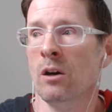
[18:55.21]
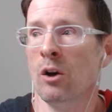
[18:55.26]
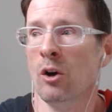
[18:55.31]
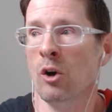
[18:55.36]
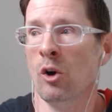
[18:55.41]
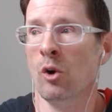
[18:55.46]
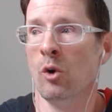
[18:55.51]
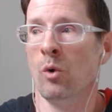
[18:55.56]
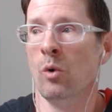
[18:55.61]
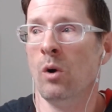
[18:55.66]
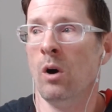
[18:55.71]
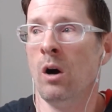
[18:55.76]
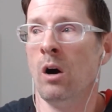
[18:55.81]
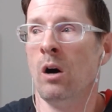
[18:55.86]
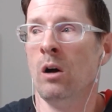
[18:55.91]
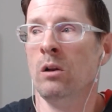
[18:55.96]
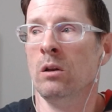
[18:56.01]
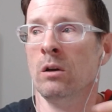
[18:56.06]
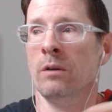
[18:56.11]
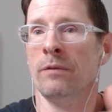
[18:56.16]
owe
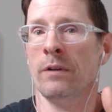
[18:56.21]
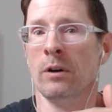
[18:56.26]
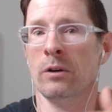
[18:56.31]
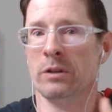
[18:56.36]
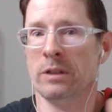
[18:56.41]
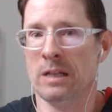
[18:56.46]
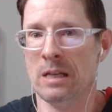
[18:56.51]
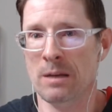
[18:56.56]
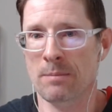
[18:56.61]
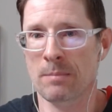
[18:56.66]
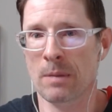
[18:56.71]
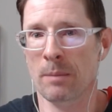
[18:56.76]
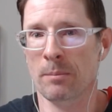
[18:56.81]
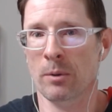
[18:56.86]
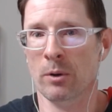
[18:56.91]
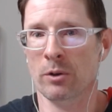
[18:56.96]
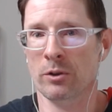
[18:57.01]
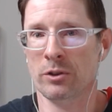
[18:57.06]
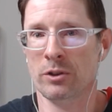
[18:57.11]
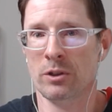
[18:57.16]
all of our team
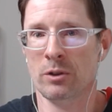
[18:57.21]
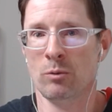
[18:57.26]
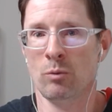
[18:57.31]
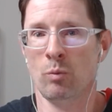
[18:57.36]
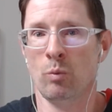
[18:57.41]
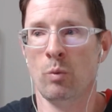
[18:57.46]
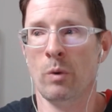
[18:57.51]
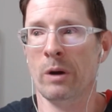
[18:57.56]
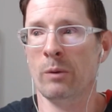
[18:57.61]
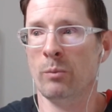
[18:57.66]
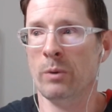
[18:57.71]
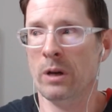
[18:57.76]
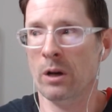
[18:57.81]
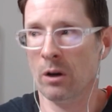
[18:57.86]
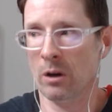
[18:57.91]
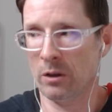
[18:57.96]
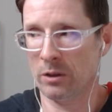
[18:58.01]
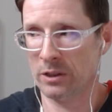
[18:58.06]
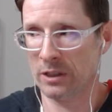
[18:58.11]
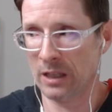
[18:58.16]
members when we
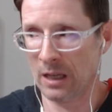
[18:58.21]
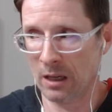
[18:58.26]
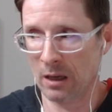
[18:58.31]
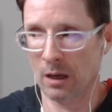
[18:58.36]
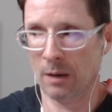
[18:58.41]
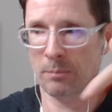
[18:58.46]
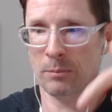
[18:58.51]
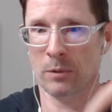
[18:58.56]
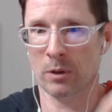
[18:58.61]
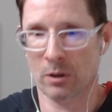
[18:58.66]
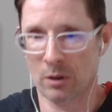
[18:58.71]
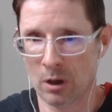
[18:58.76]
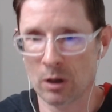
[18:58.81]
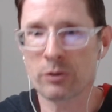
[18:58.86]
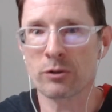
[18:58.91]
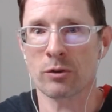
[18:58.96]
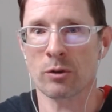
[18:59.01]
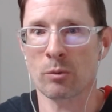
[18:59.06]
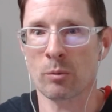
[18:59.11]
are setting up the culture,